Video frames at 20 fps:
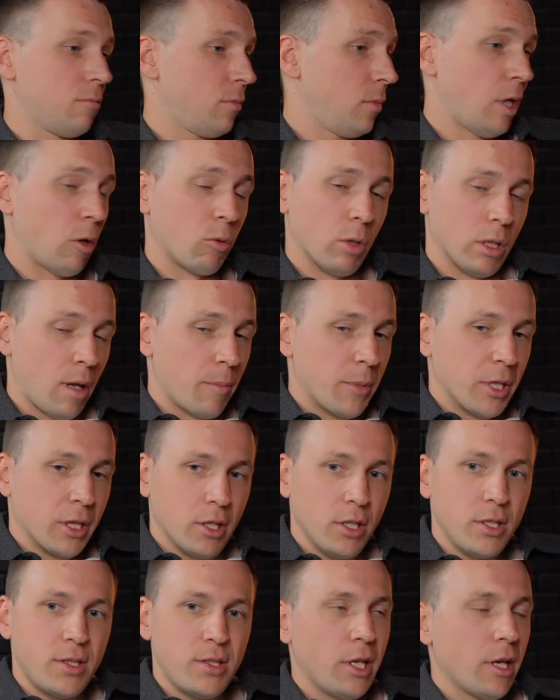Yeah, well, I mean,
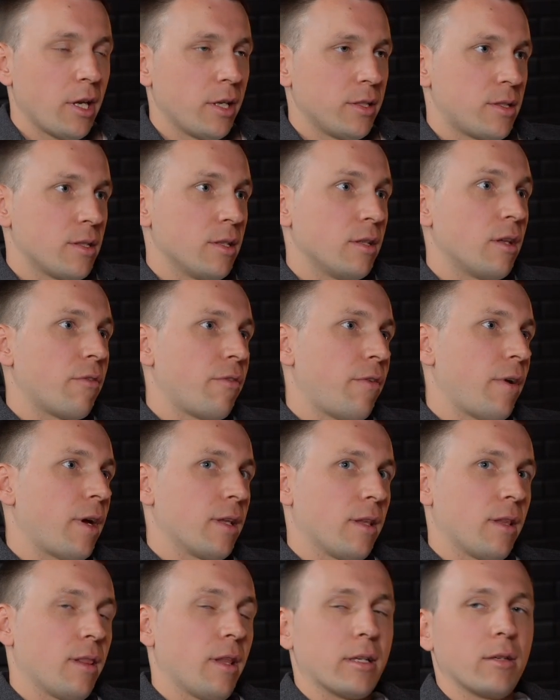ECNs and
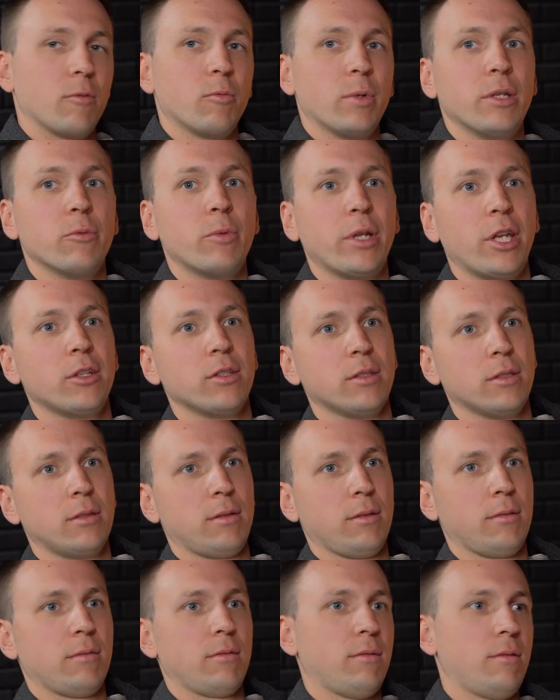FX, like we didn't
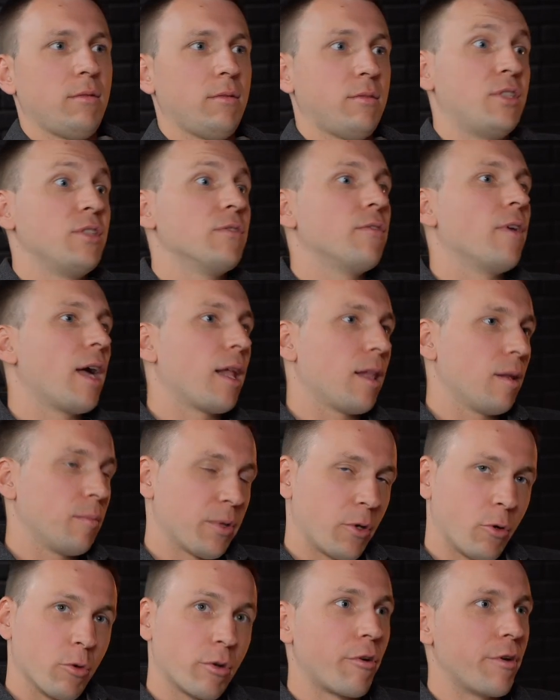develop
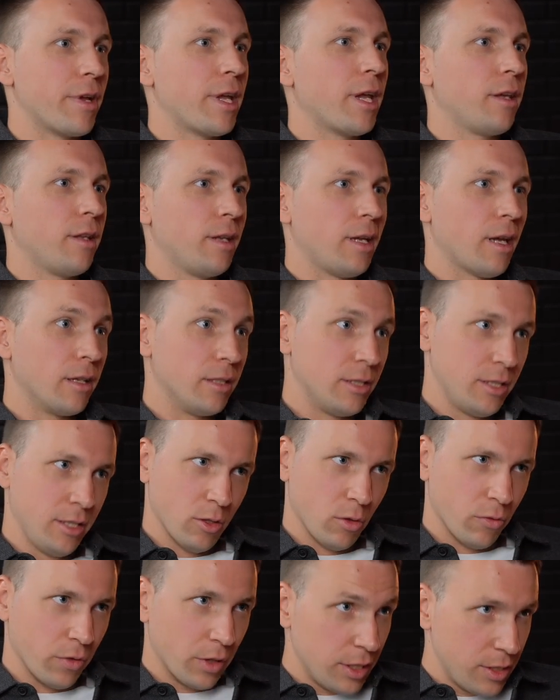or create the idea
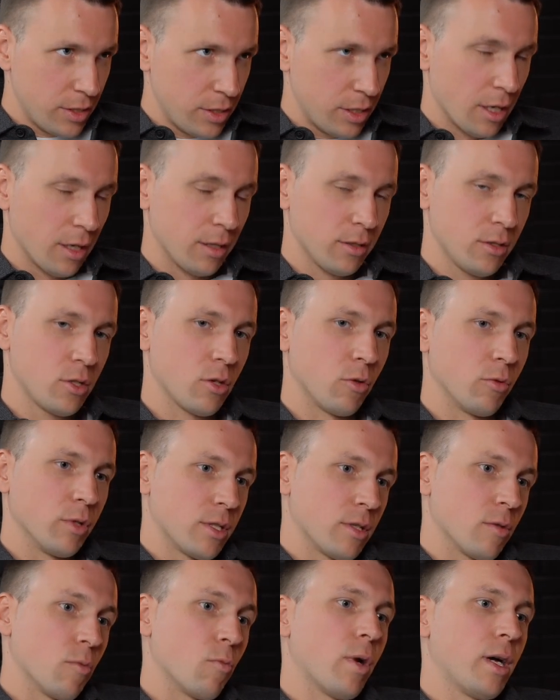of an ECN. So it's
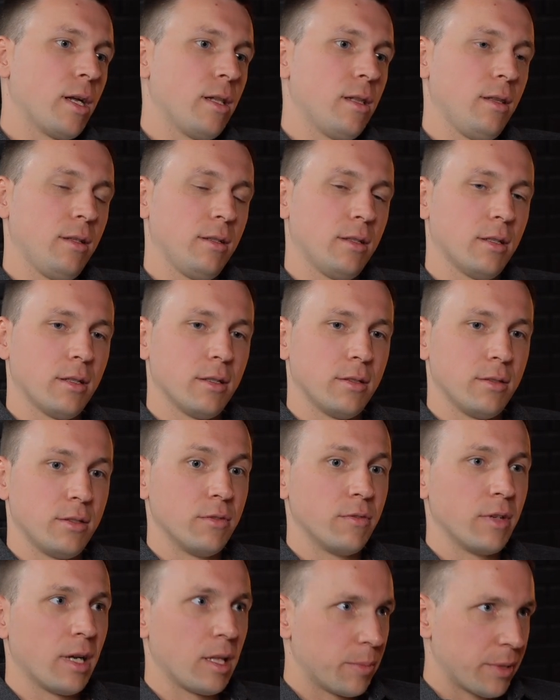a
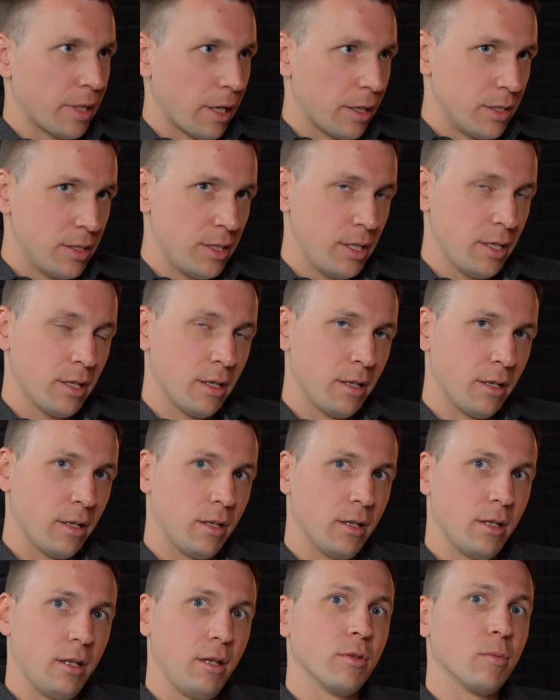well-developed idea.
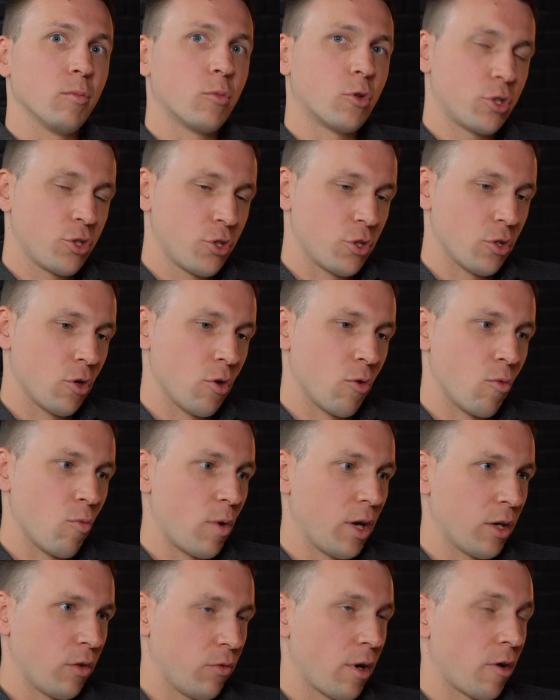And even more so,
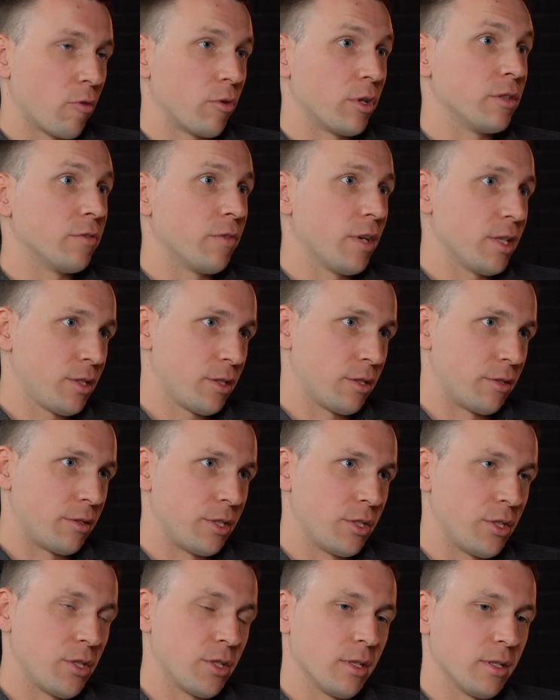one of our
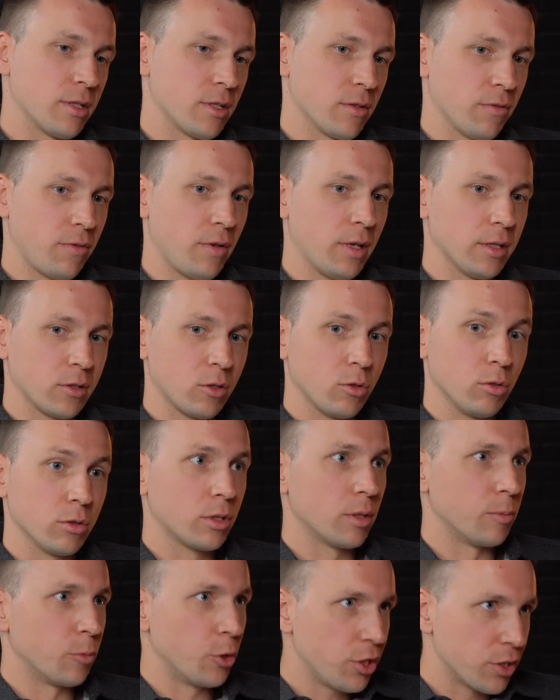investors, it's a fund called
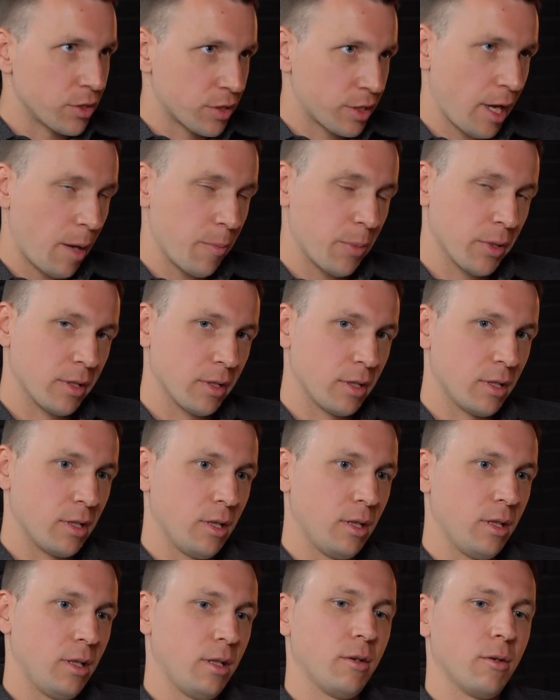Communities
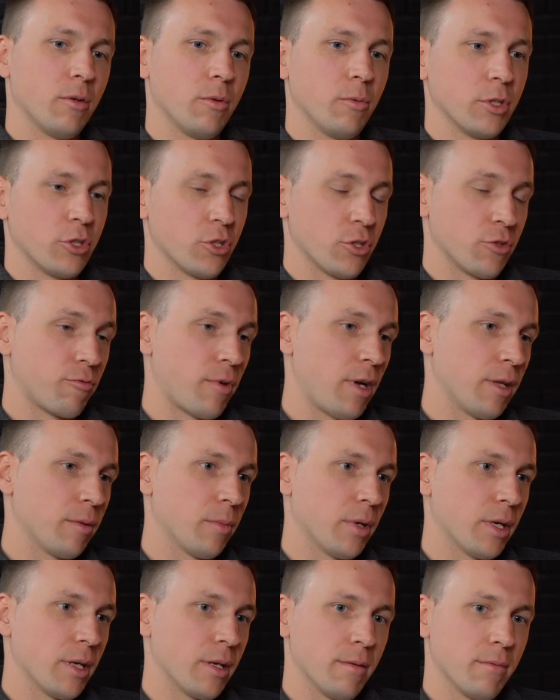Capital, which is run
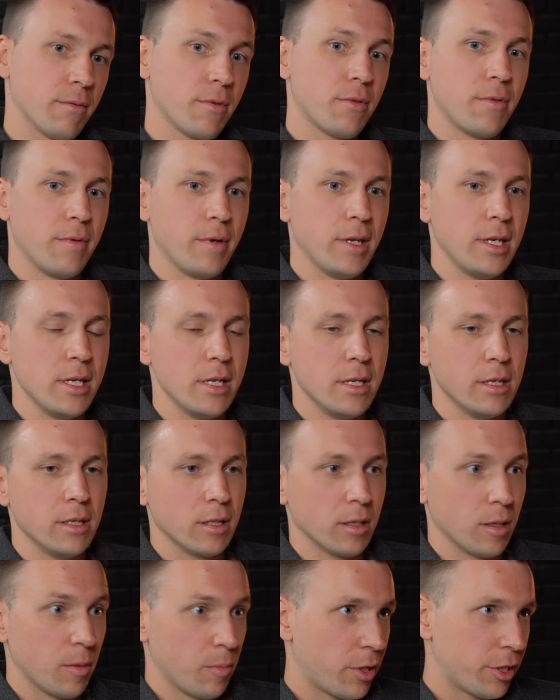by 3
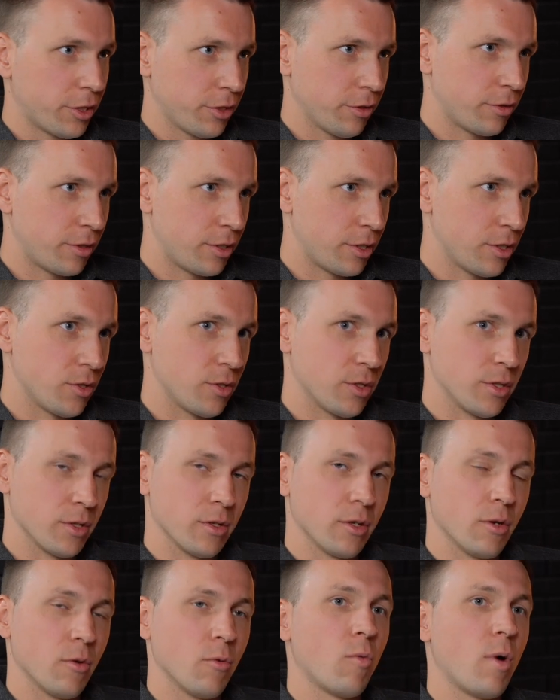partners.
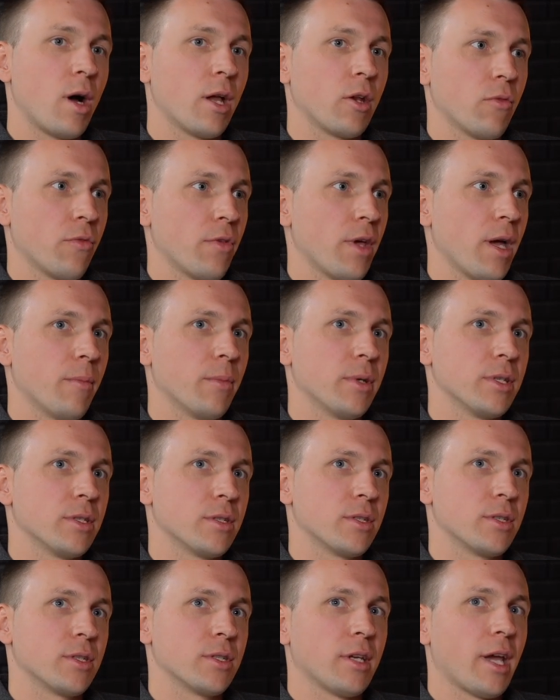One of them
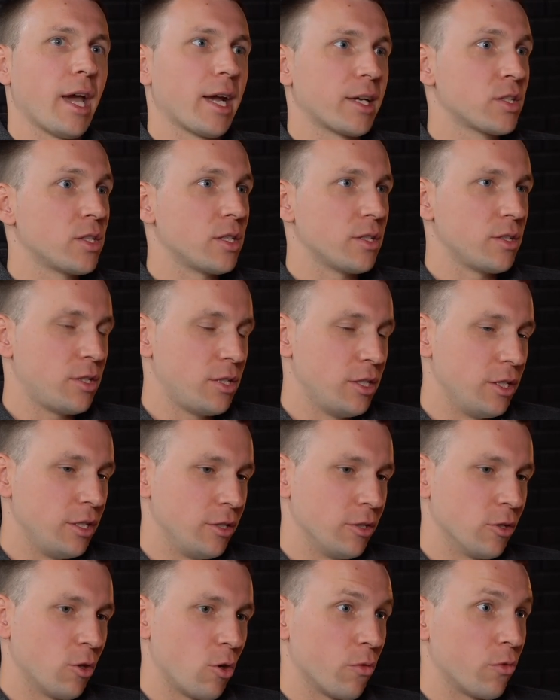is
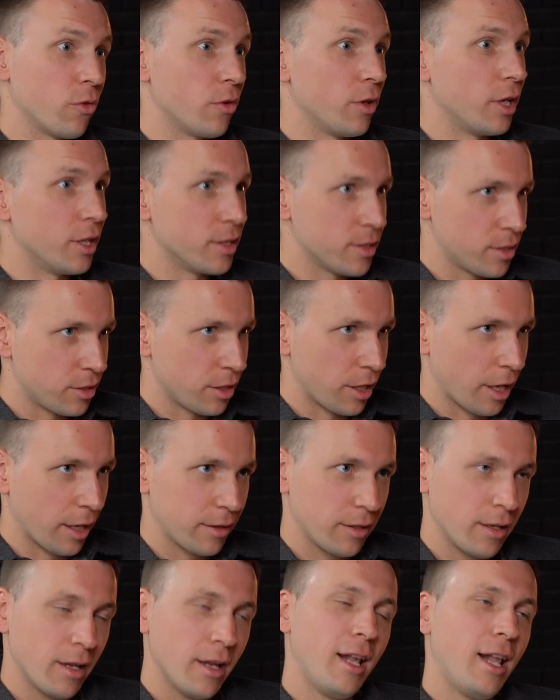ex-CEO of Instanet.
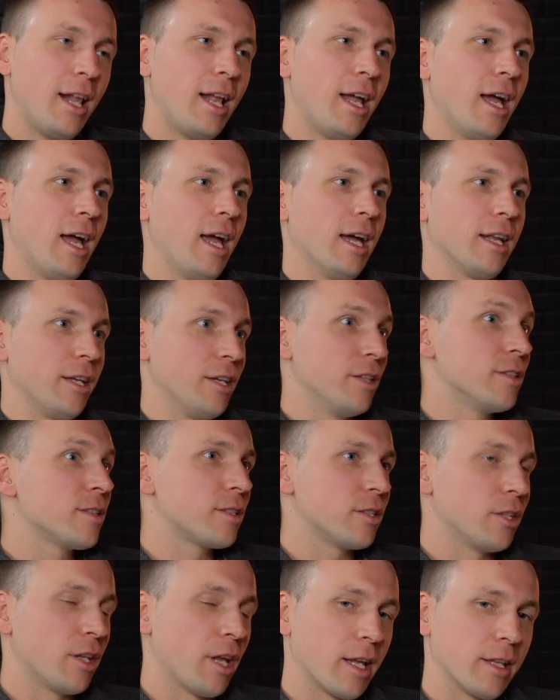And
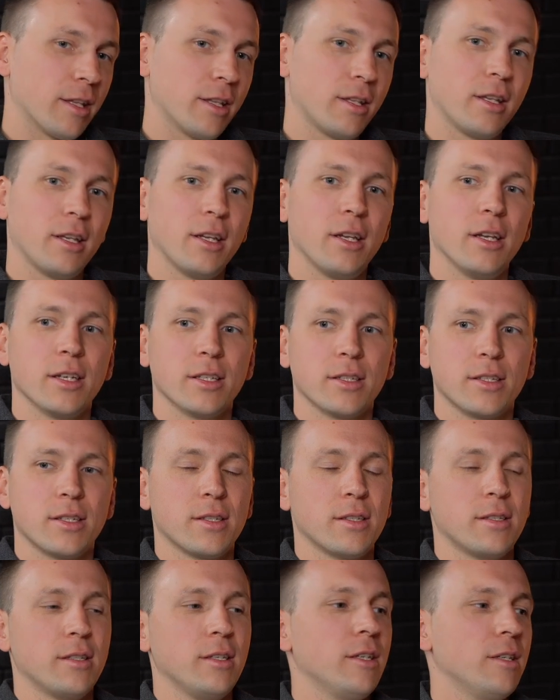Instanet
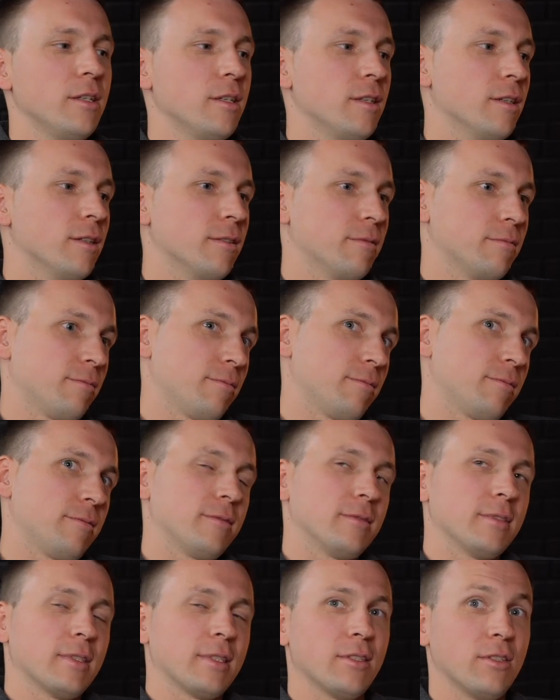is the
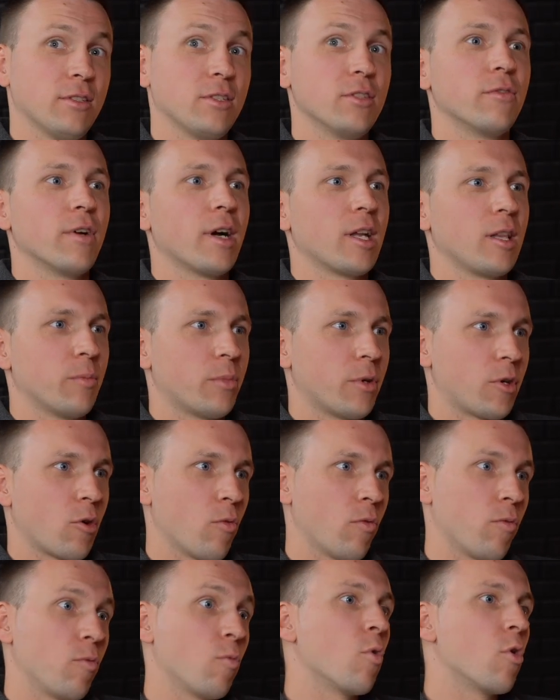developer
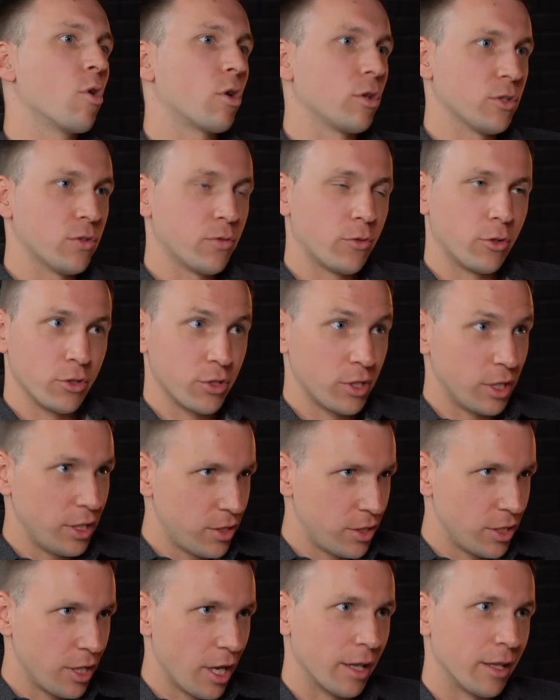of world's first
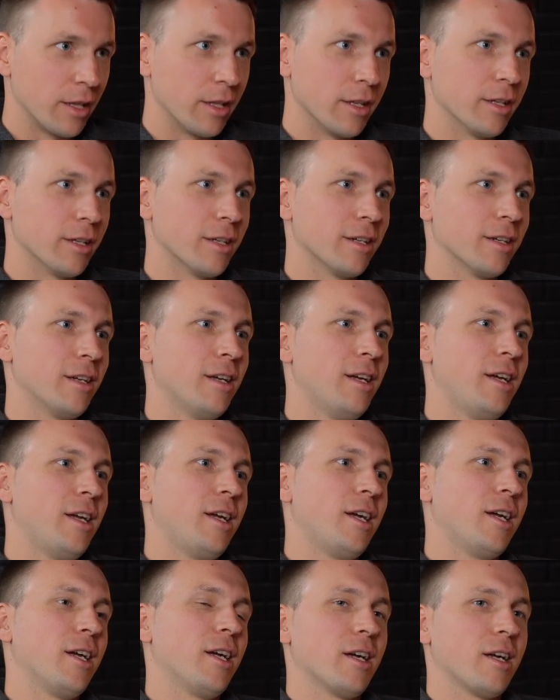ECN.
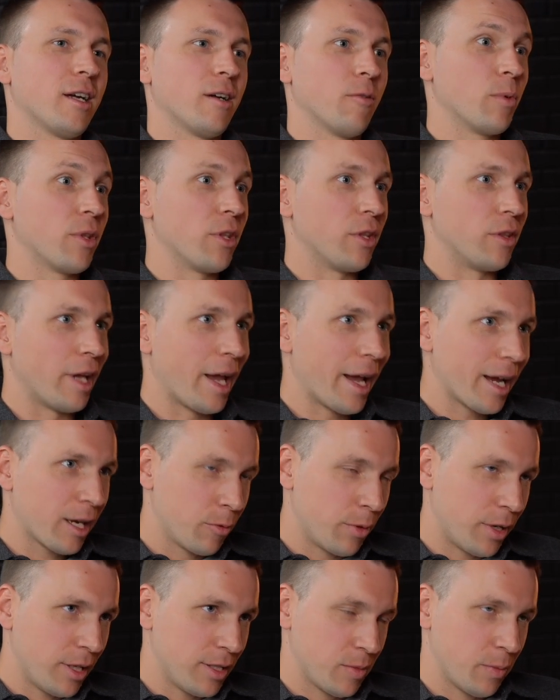within the
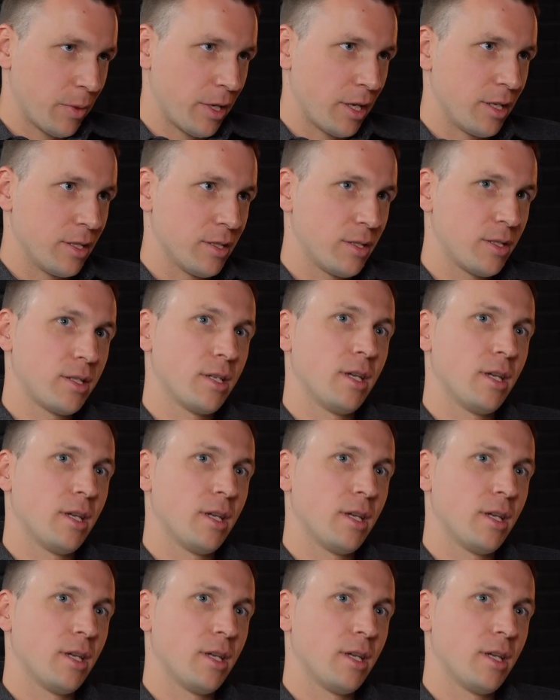equity space,